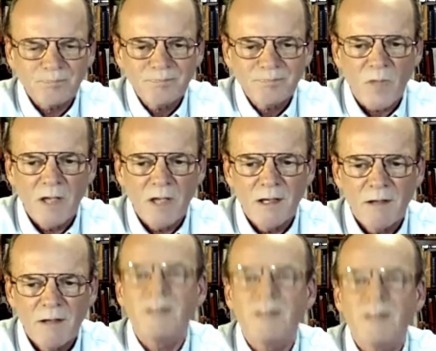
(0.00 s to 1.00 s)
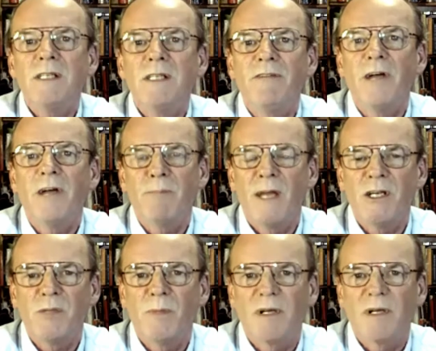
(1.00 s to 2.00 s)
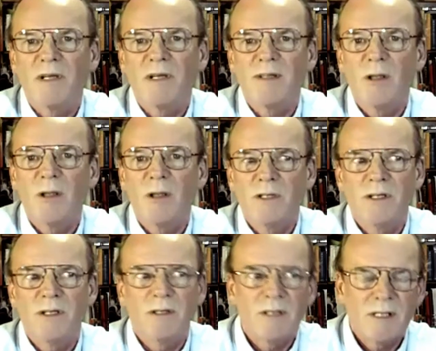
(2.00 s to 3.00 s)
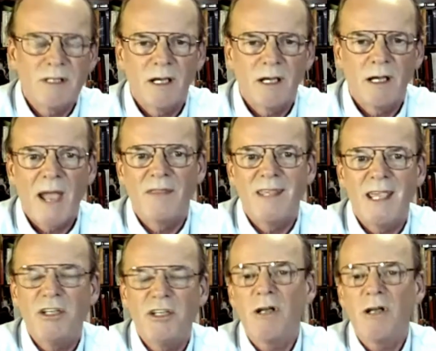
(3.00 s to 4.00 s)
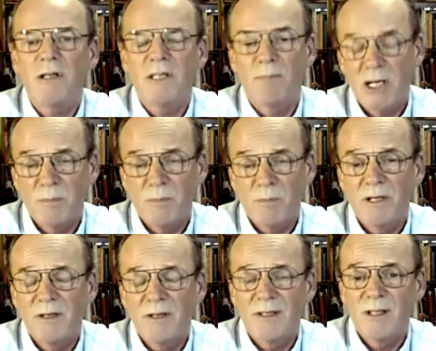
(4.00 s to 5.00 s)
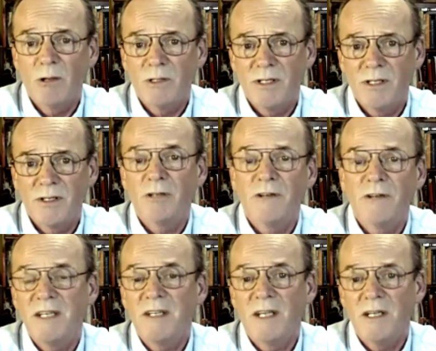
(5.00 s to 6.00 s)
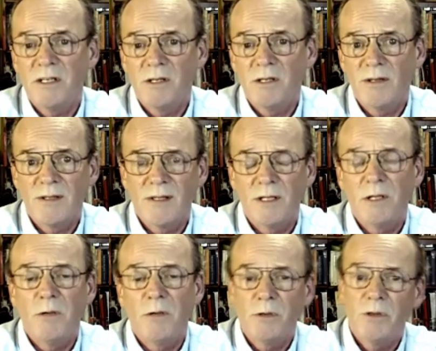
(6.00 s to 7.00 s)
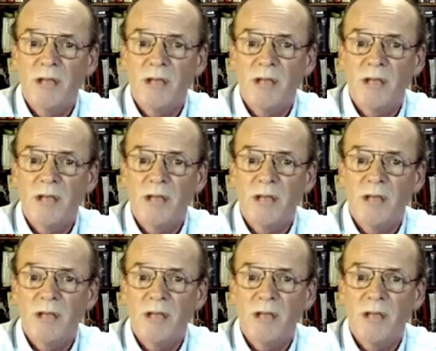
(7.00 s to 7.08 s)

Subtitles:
the certified management consultant and the chartered management consultant accreditations that you could have,